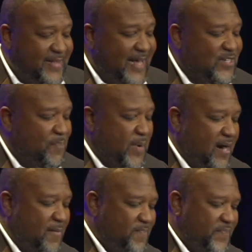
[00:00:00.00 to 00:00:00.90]
that's a
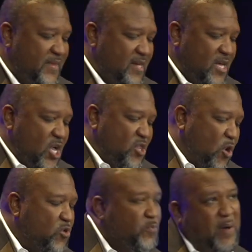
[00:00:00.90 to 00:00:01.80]
bomb.
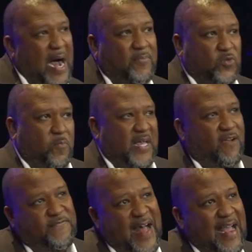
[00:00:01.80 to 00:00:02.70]
Those bombs were
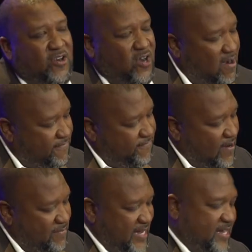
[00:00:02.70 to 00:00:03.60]
being fired off
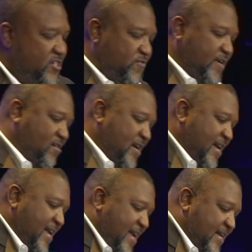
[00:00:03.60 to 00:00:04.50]
from Israel
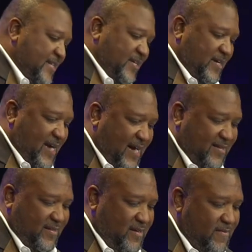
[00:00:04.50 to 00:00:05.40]
into
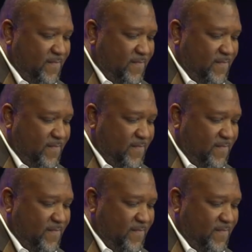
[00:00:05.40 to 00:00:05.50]
Gaza.